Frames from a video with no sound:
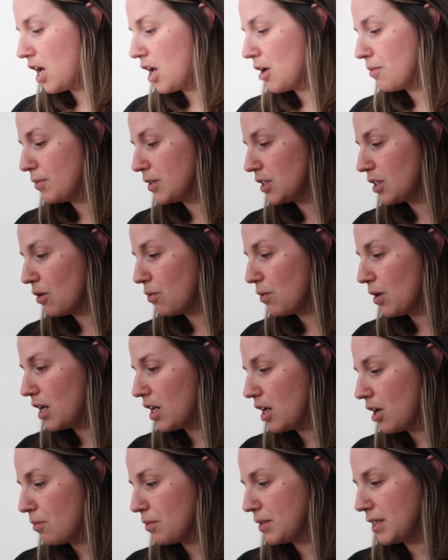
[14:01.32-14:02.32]
So
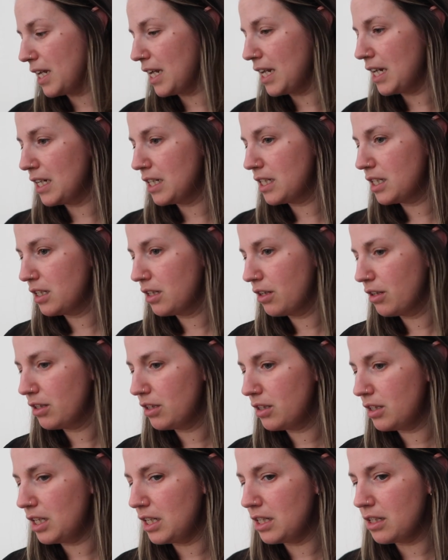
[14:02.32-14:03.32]
an update
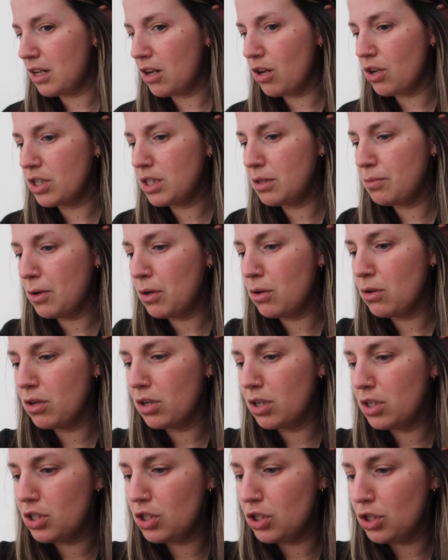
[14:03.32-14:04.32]
since I last
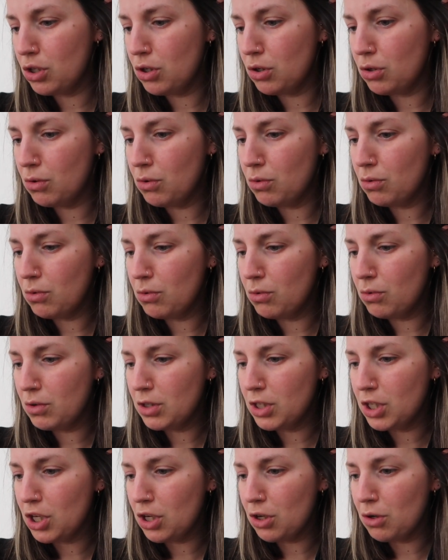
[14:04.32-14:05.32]
spoke to
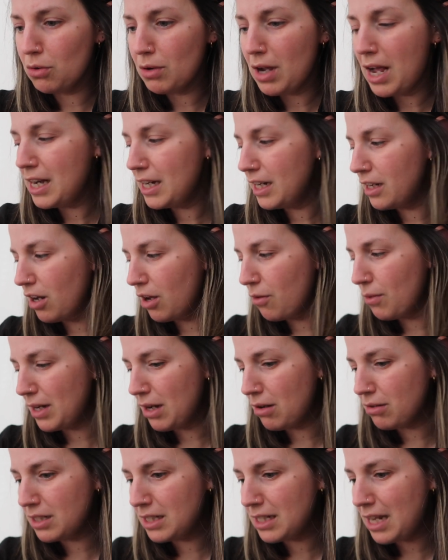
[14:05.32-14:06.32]
you. Elliot and I went
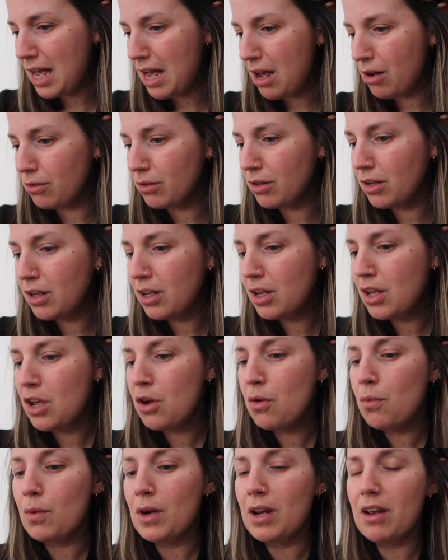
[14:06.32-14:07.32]
out to town.
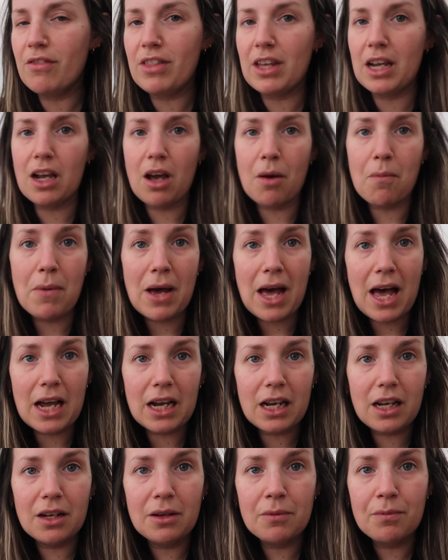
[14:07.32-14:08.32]
We have then come
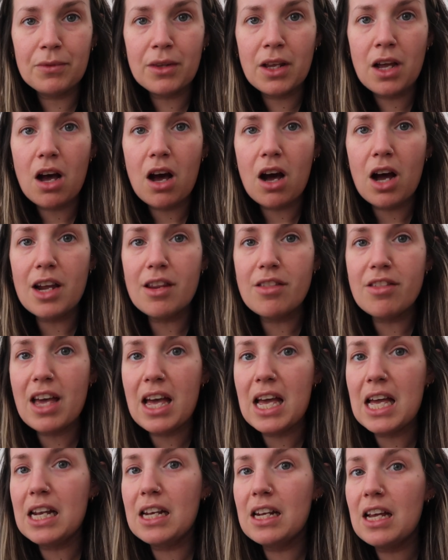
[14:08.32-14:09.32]
back. I
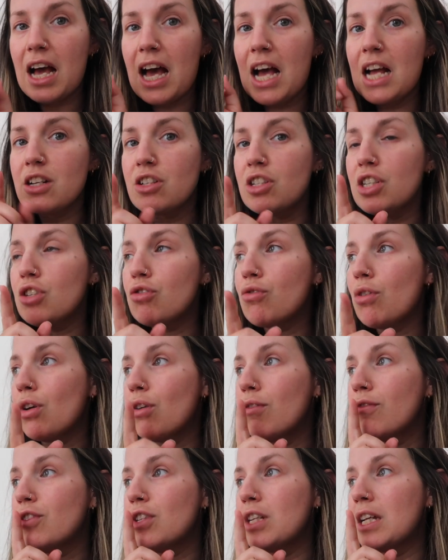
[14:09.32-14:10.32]
then actually
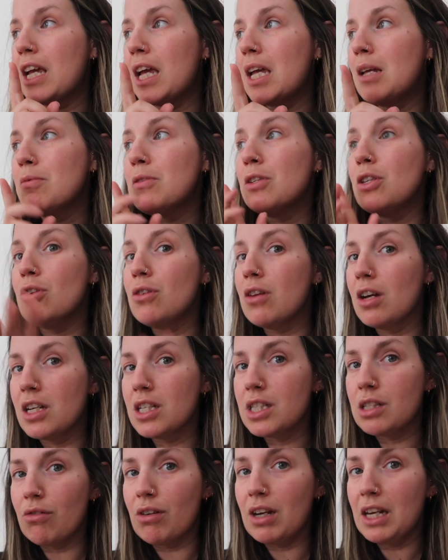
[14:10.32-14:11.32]
drove to Gabe's new
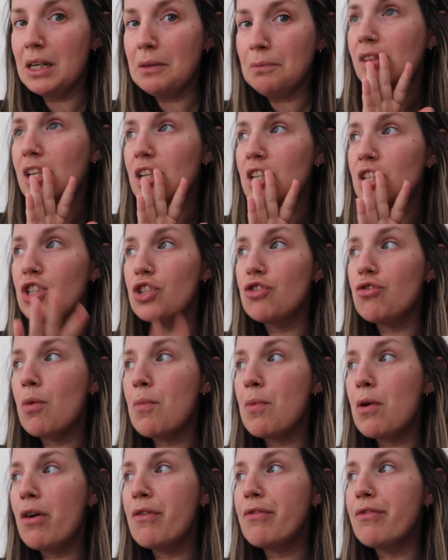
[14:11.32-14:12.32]
nursery to
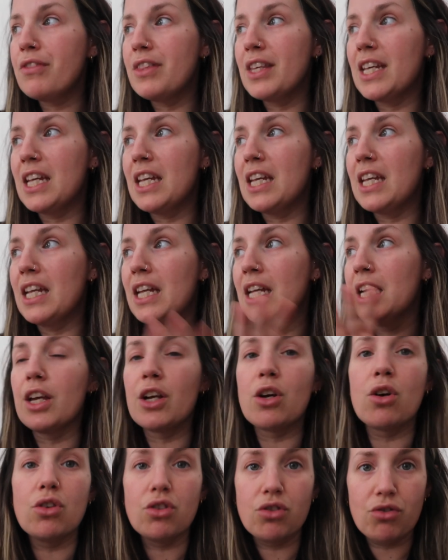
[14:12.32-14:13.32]
drop off the
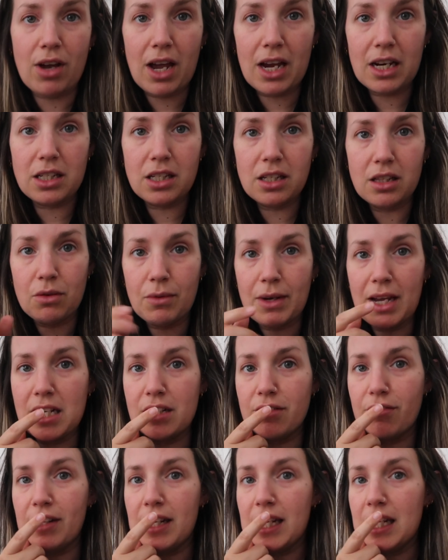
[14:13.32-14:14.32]
like contract that we
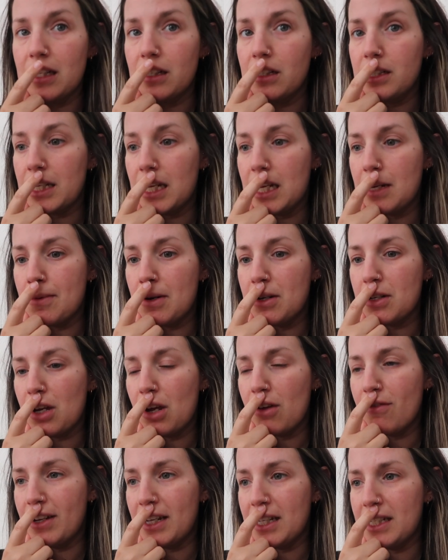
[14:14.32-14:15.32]
had to fill in because they emailed it
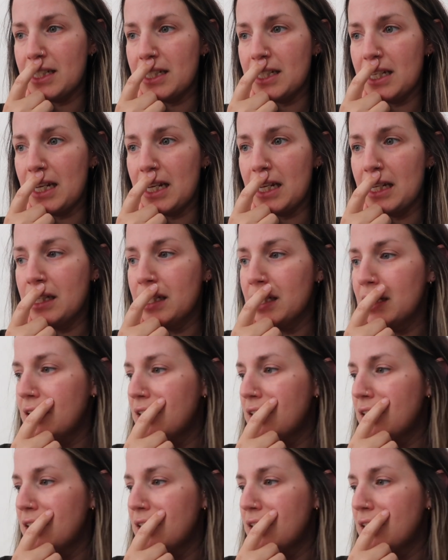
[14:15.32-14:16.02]
over yesterday.